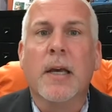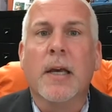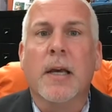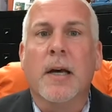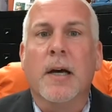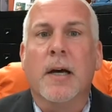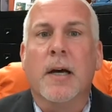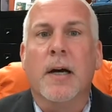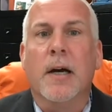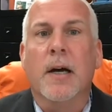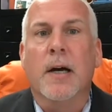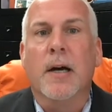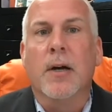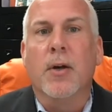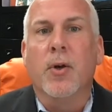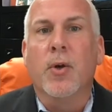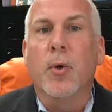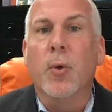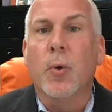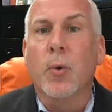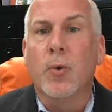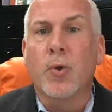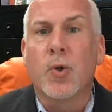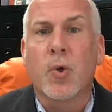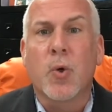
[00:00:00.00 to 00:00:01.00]

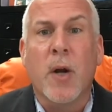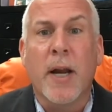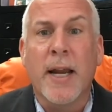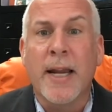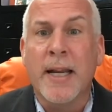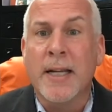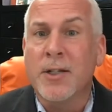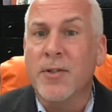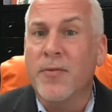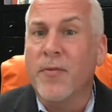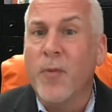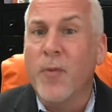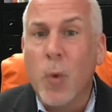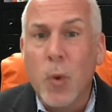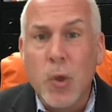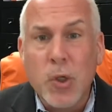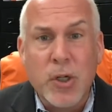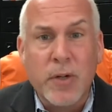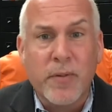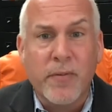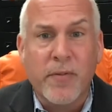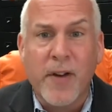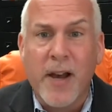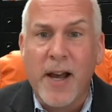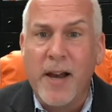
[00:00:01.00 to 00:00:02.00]
who trains
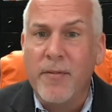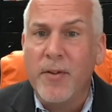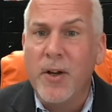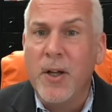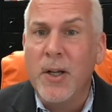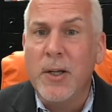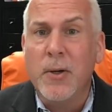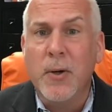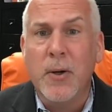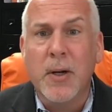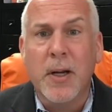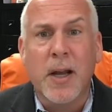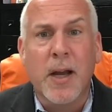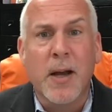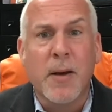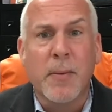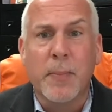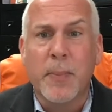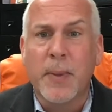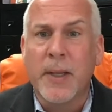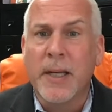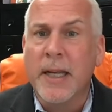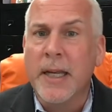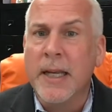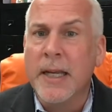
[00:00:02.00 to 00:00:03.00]
Fortune 500
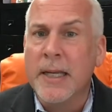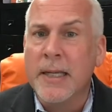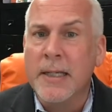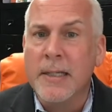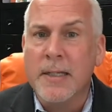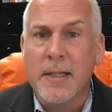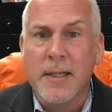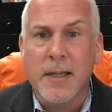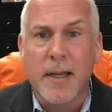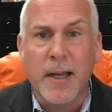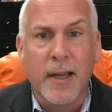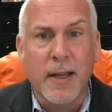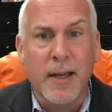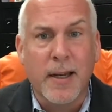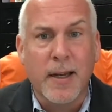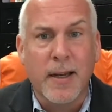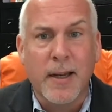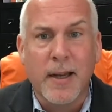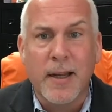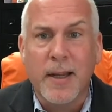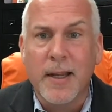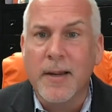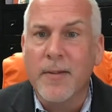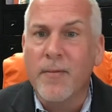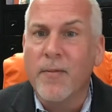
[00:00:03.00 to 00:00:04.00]
companies
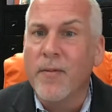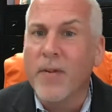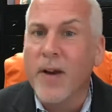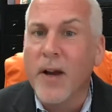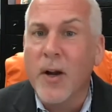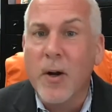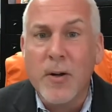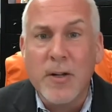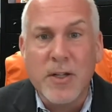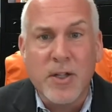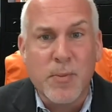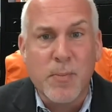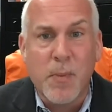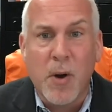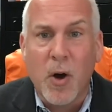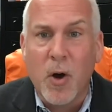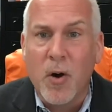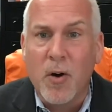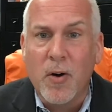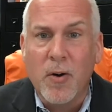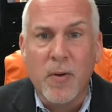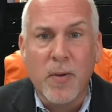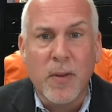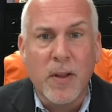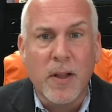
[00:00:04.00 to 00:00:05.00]
and very
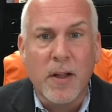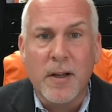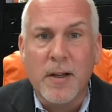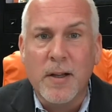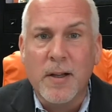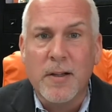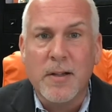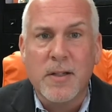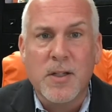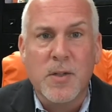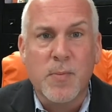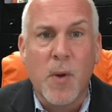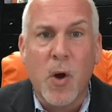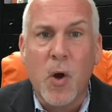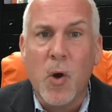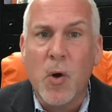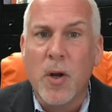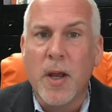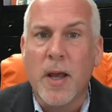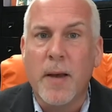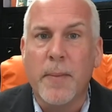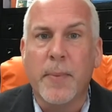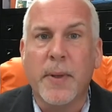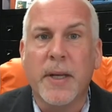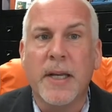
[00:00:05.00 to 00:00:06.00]
small
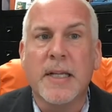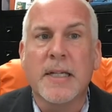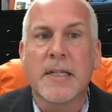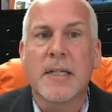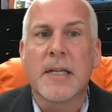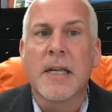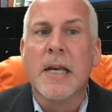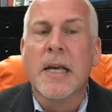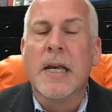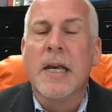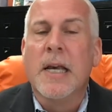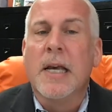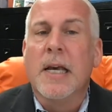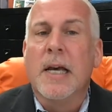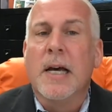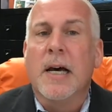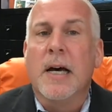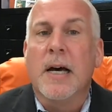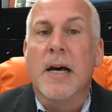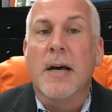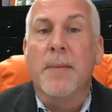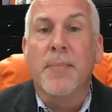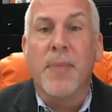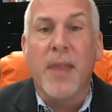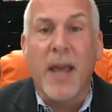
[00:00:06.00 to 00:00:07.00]
companies.
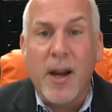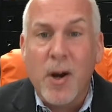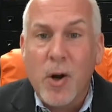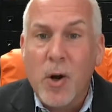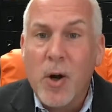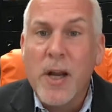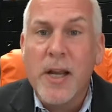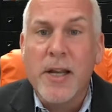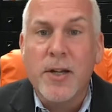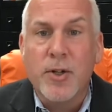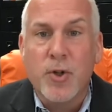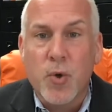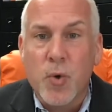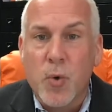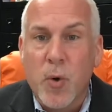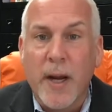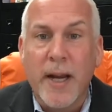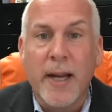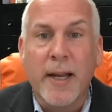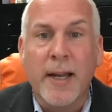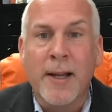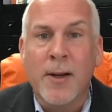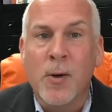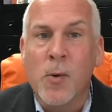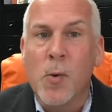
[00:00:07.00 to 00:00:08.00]
They are a
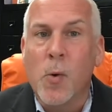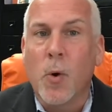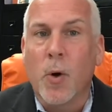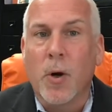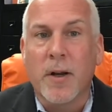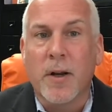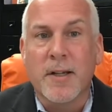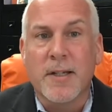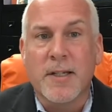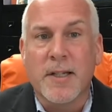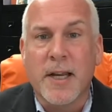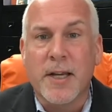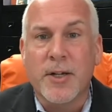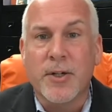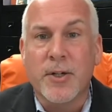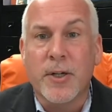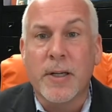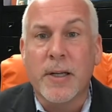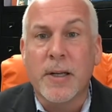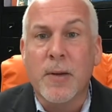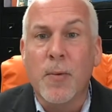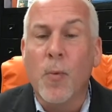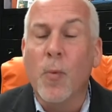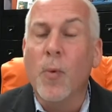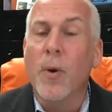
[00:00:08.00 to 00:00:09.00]
training organization.
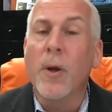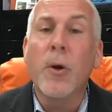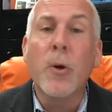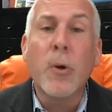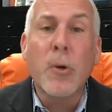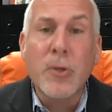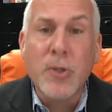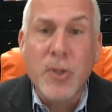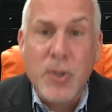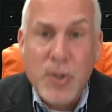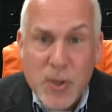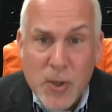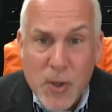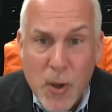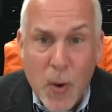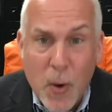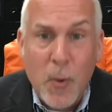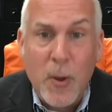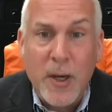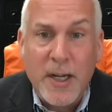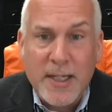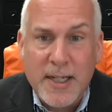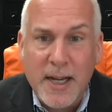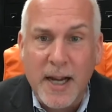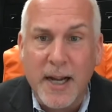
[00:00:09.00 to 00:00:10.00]
We're so
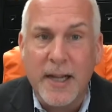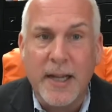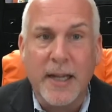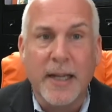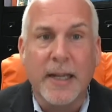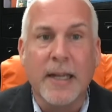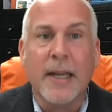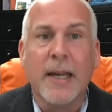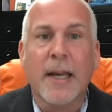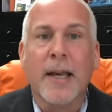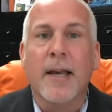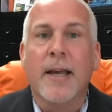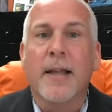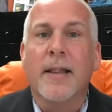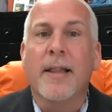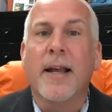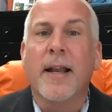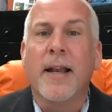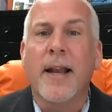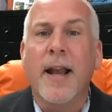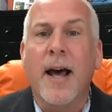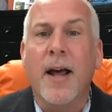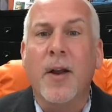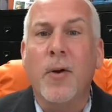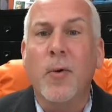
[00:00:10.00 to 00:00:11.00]
excited
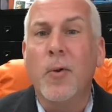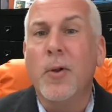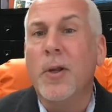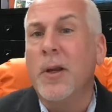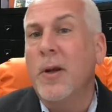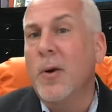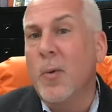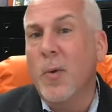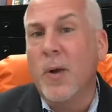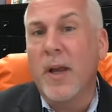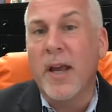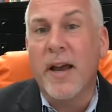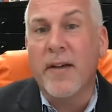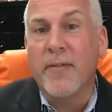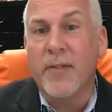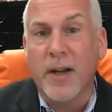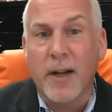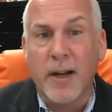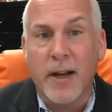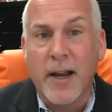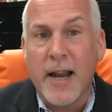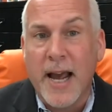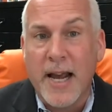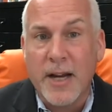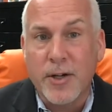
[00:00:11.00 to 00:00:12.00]
that not only are we having
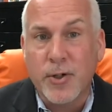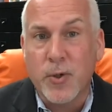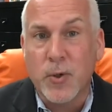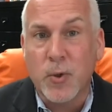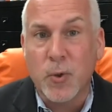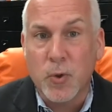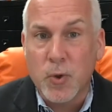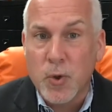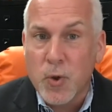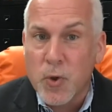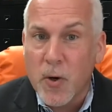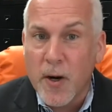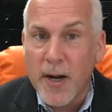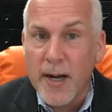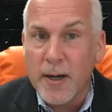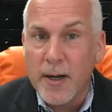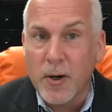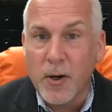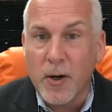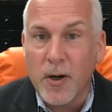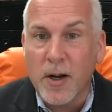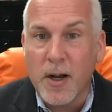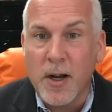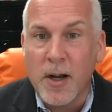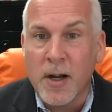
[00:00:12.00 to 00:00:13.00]
a national
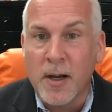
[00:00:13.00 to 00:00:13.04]
trainer,